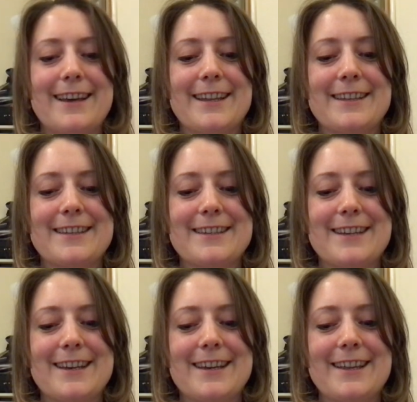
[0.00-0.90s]

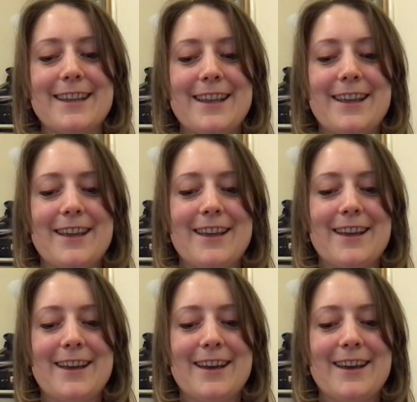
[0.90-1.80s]
And
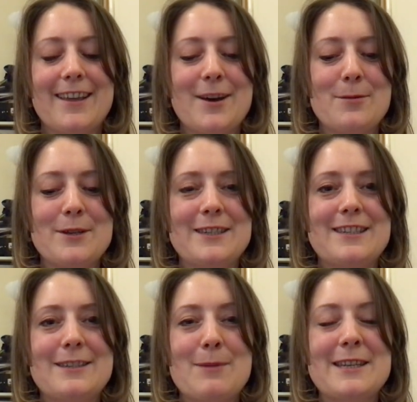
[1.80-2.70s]
I was
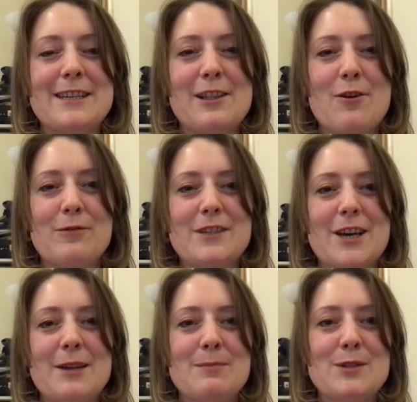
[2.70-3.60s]
spending a lot of
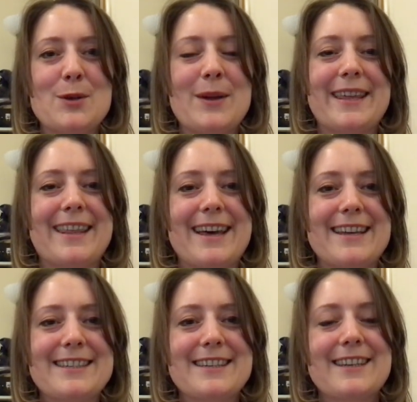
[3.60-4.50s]
time doing
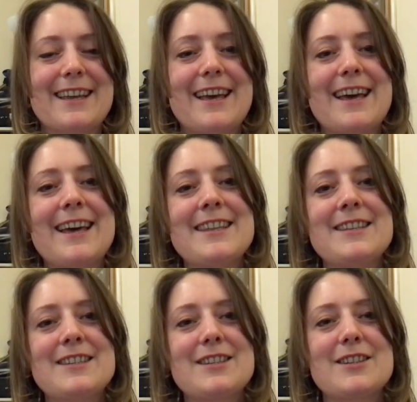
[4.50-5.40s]
that.
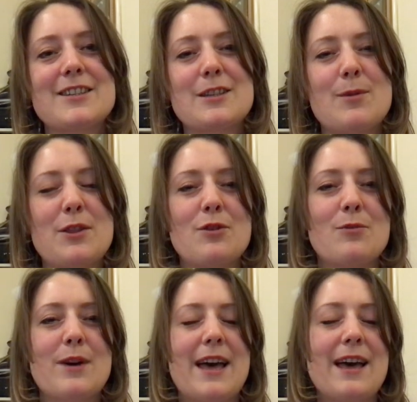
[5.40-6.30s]
And so I
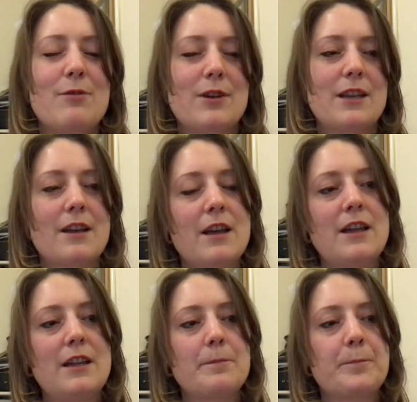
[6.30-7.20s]
thought, well, how can
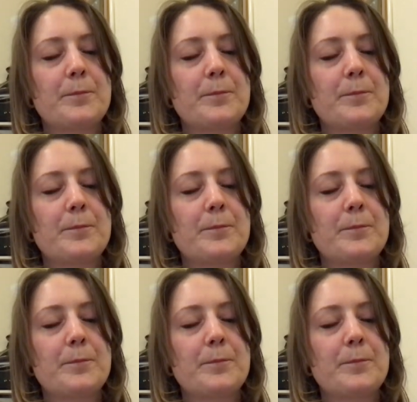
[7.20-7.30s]
I